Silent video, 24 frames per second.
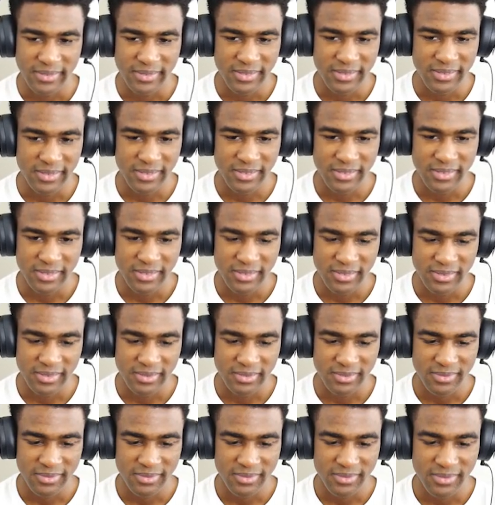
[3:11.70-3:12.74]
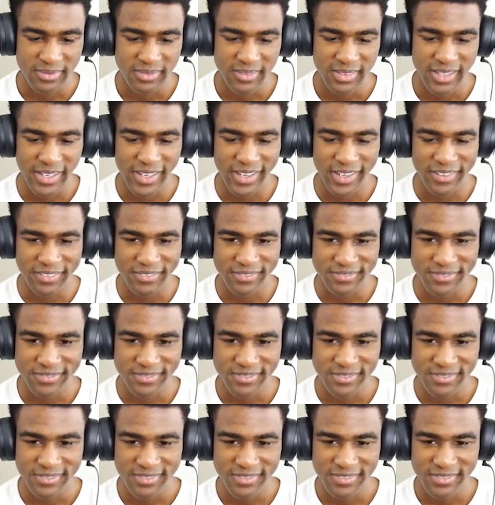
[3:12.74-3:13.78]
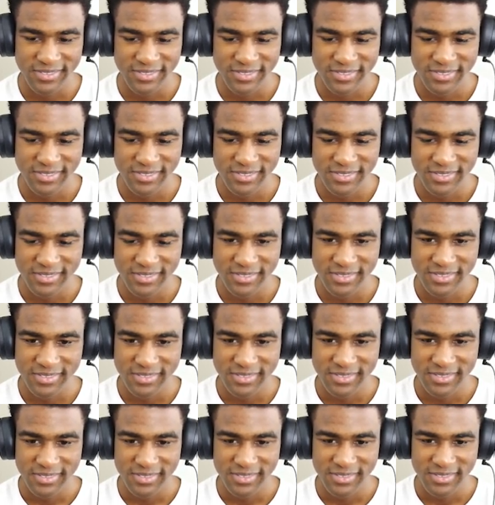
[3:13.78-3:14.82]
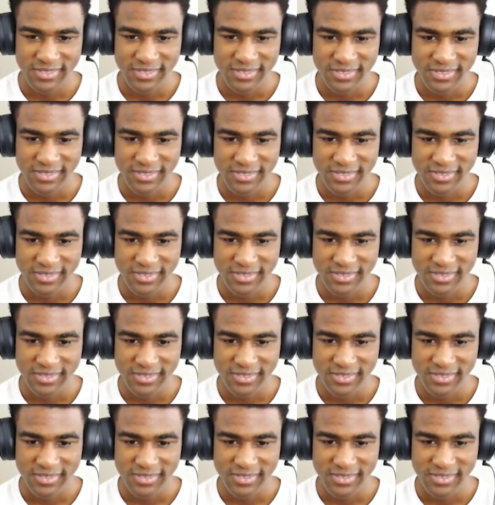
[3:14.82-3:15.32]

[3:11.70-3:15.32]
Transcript: (silent)